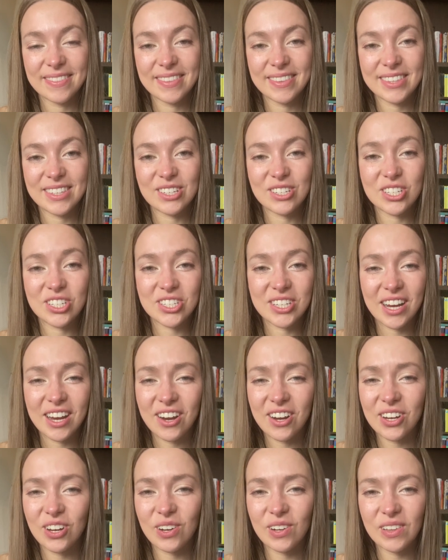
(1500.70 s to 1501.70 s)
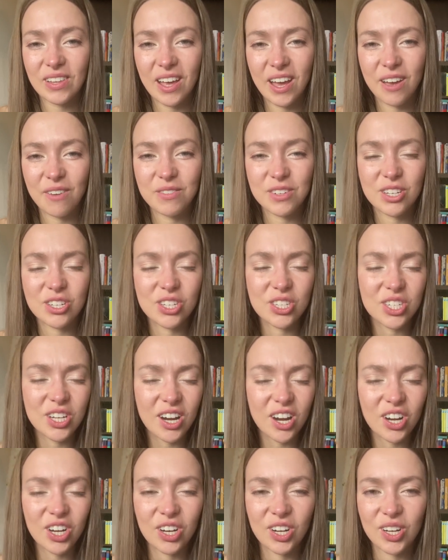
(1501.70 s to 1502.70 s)
to share your love, to
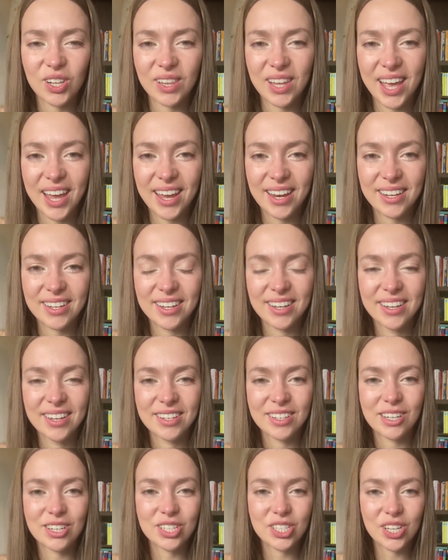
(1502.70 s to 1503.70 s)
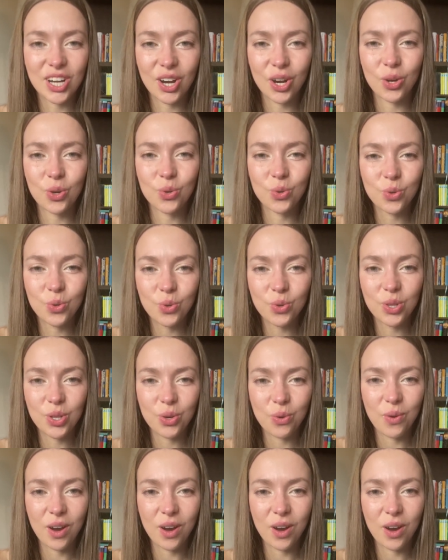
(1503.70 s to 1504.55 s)
share your light, to share who you